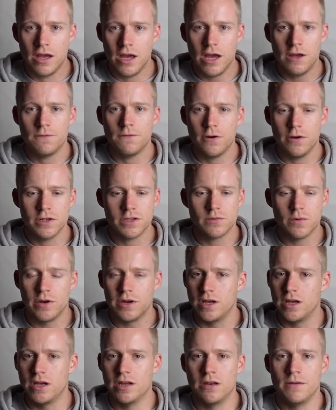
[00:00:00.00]
Headphones
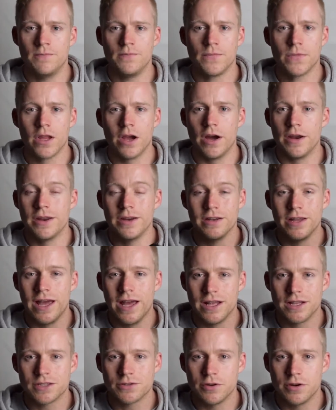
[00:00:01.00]
went in, I didn't
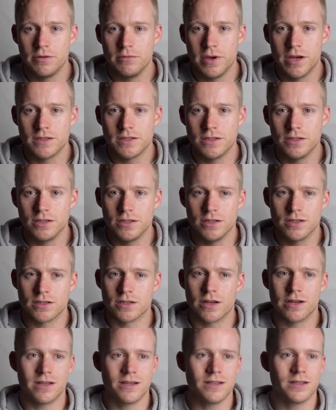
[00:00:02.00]
answer any
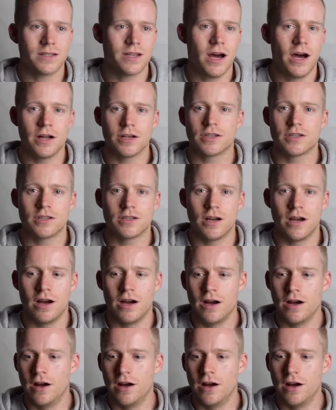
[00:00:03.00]
messages, I didn't touch